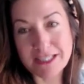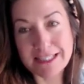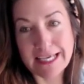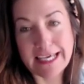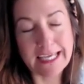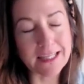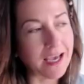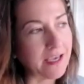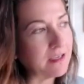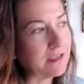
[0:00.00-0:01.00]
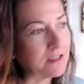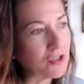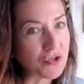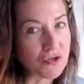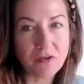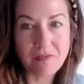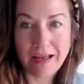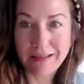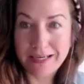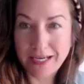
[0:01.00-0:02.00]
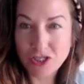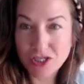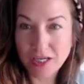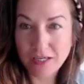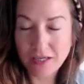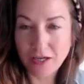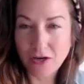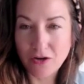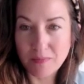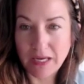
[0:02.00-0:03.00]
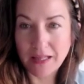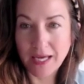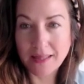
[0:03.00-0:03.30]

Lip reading: just seeking like external validation, you know what I mean? Like